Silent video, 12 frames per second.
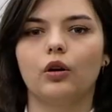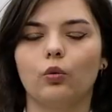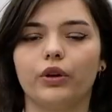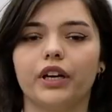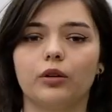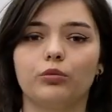
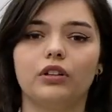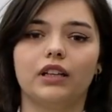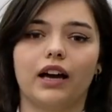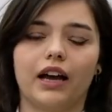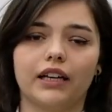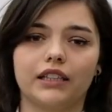We are more
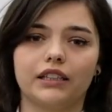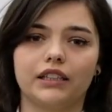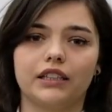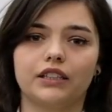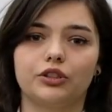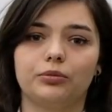
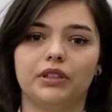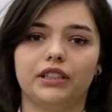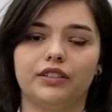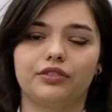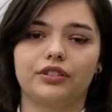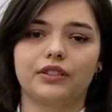likely to
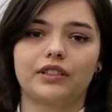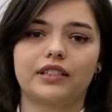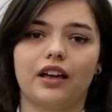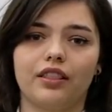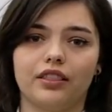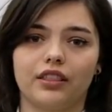believe to
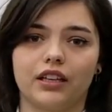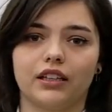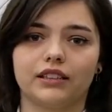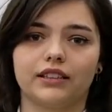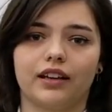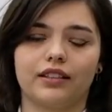
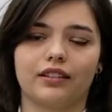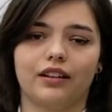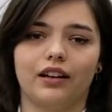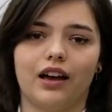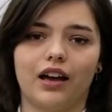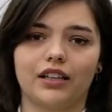something that
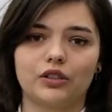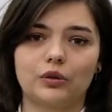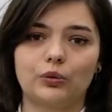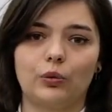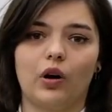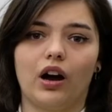aligns
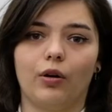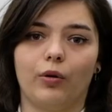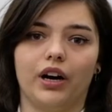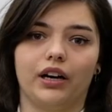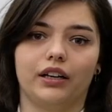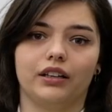to
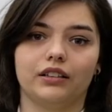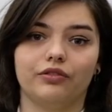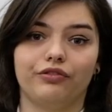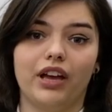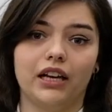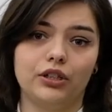our
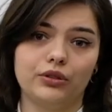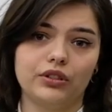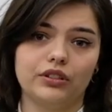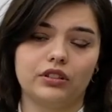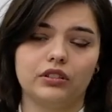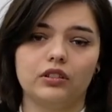
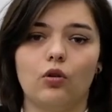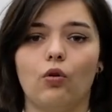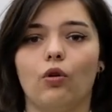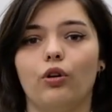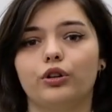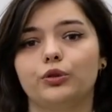values
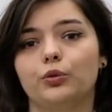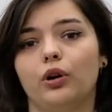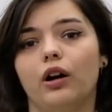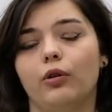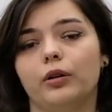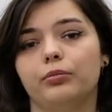or to
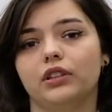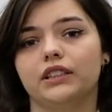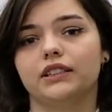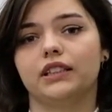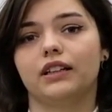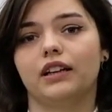our
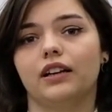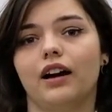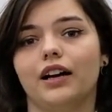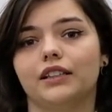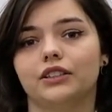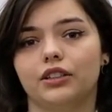political
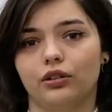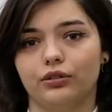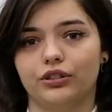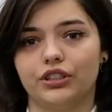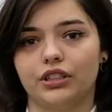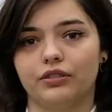
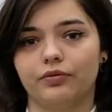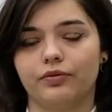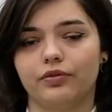ideology.